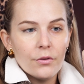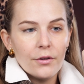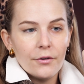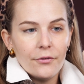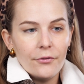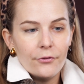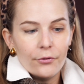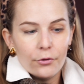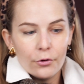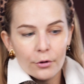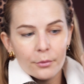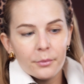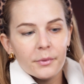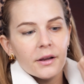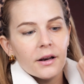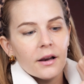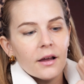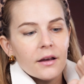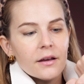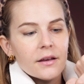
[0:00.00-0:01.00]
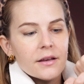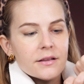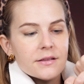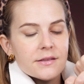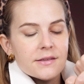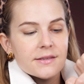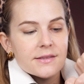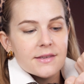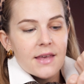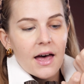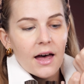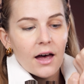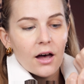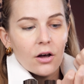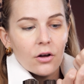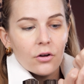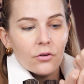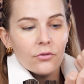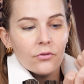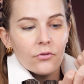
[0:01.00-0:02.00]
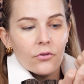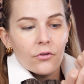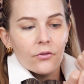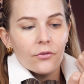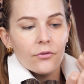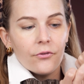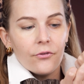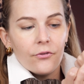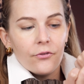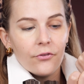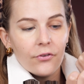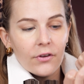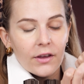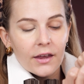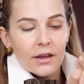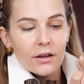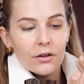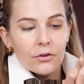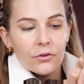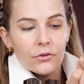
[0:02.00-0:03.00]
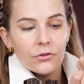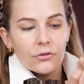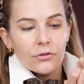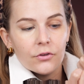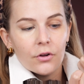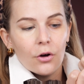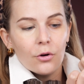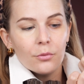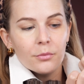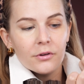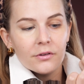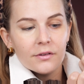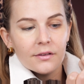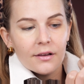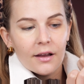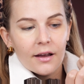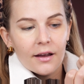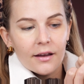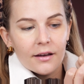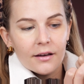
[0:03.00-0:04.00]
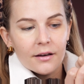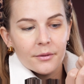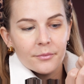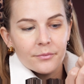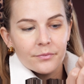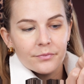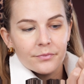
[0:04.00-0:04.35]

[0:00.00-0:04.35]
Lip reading: the formula itself feels almost like